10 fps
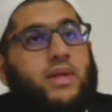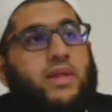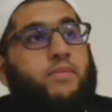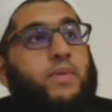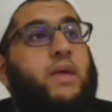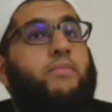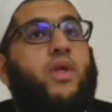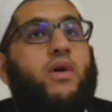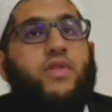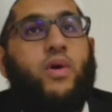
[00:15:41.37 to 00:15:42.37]
The
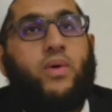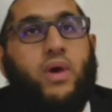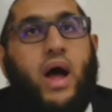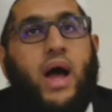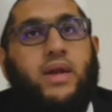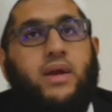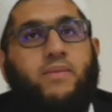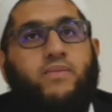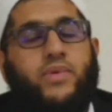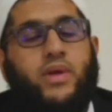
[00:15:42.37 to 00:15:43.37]
people of the Quran,
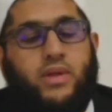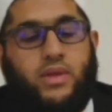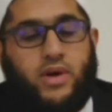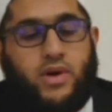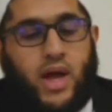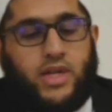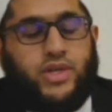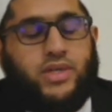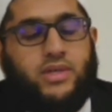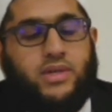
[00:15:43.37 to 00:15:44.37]
they're not
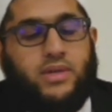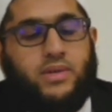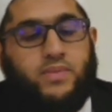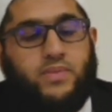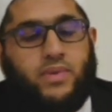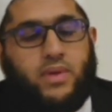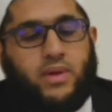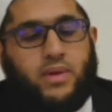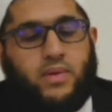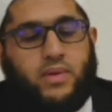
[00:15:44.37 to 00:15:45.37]
just
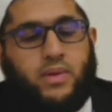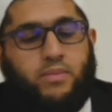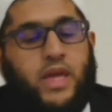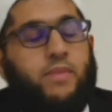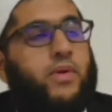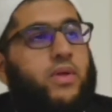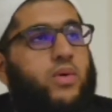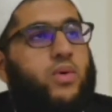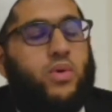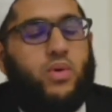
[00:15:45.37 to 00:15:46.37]

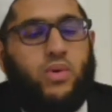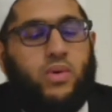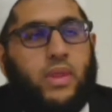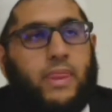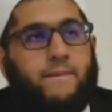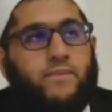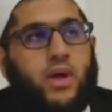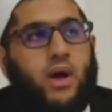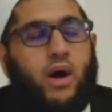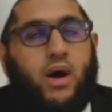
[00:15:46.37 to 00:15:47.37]
people who
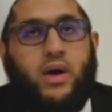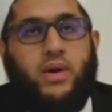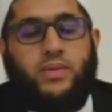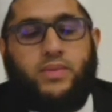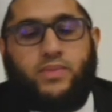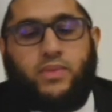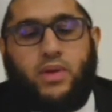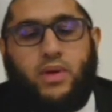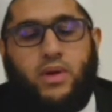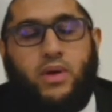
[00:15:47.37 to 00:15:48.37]
are
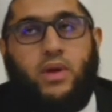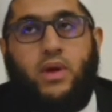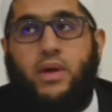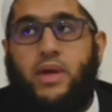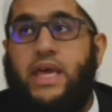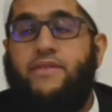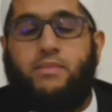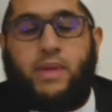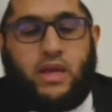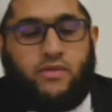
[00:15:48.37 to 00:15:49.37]

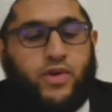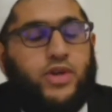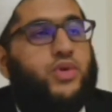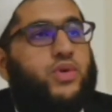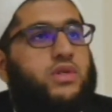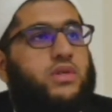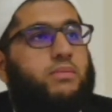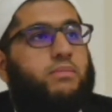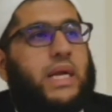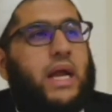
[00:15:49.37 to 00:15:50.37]
given many virtues,
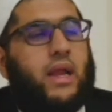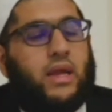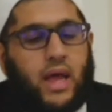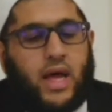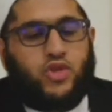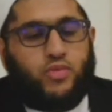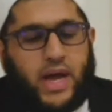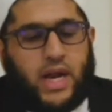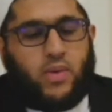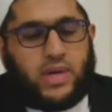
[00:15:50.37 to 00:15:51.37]
but Allah
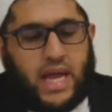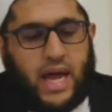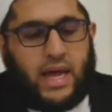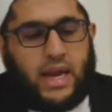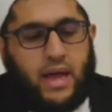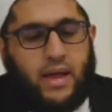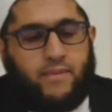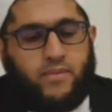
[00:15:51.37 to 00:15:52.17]
subhanahu wa ta'ala,